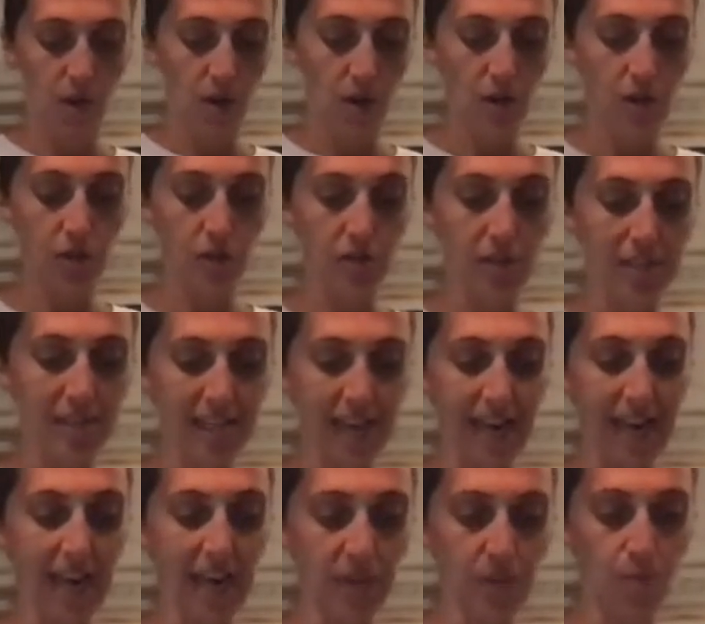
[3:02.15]
So since it
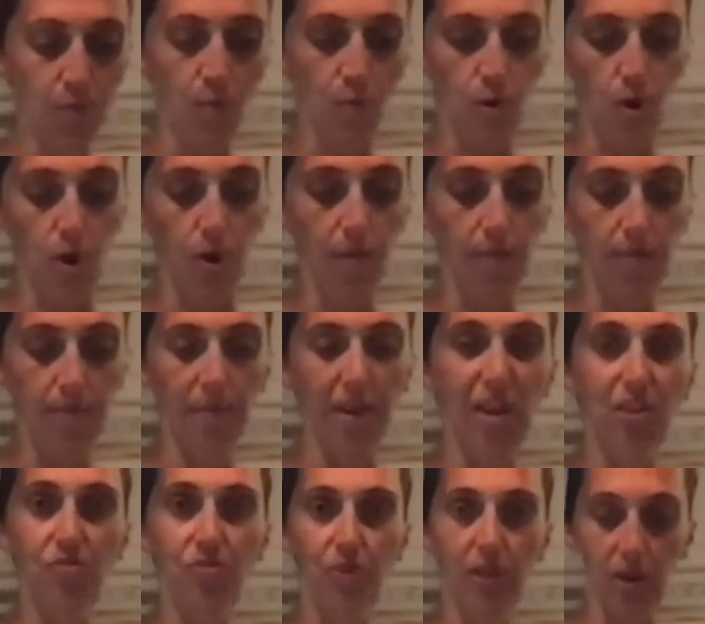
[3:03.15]
is warm,
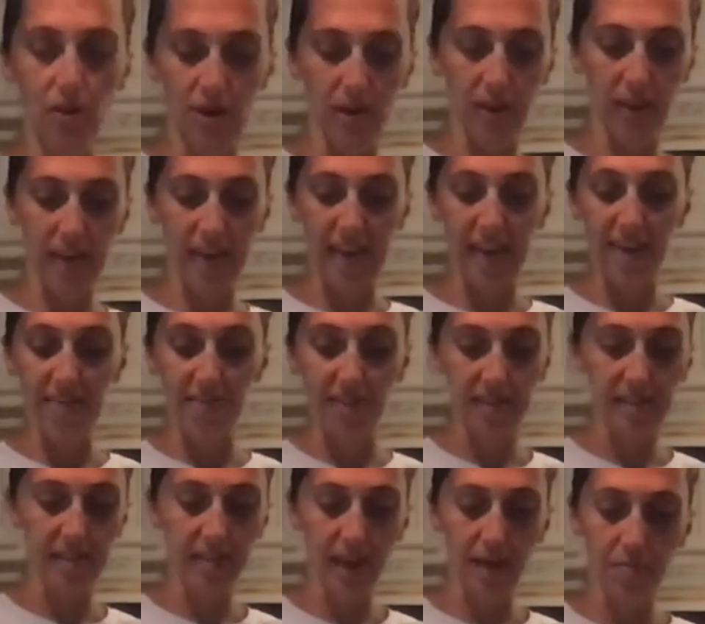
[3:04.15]
it's really going to heat
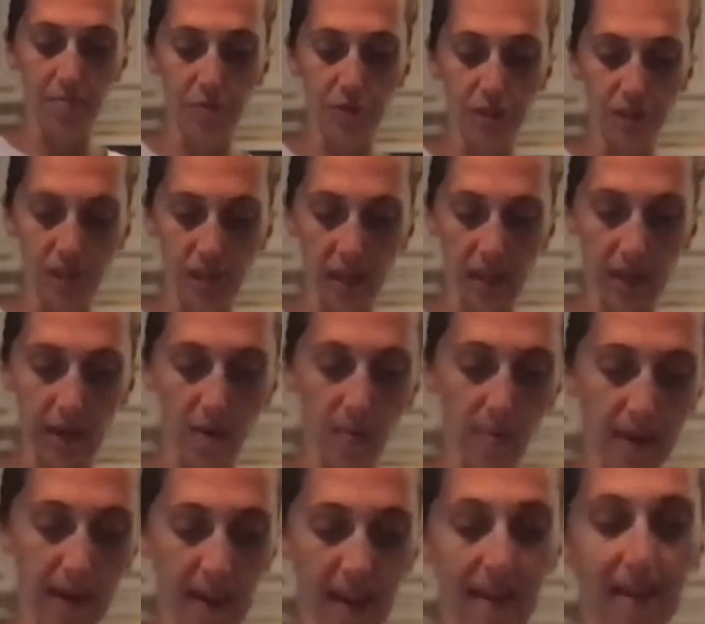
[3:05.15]
this up just a little
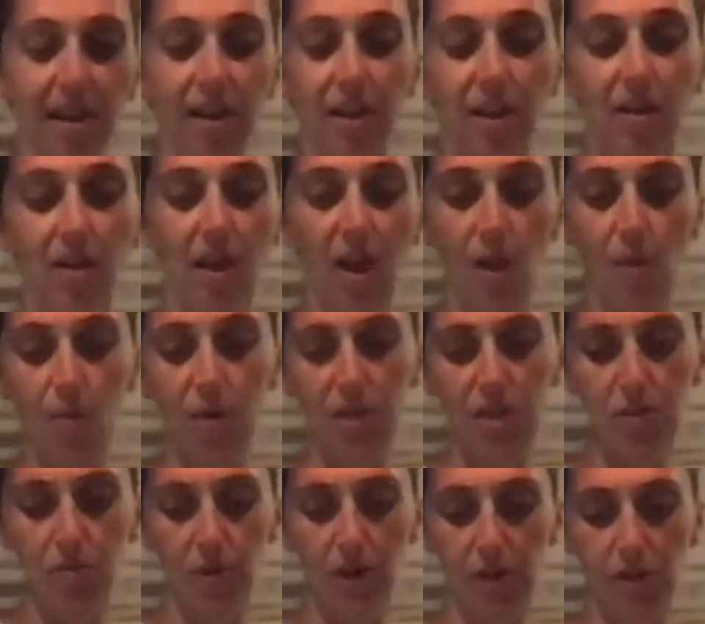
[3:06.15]
bit, and we do
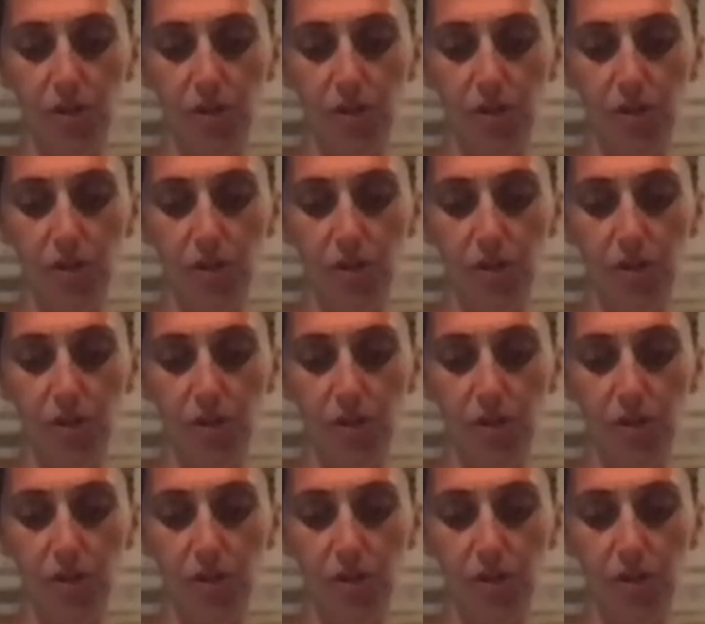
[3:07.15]
want to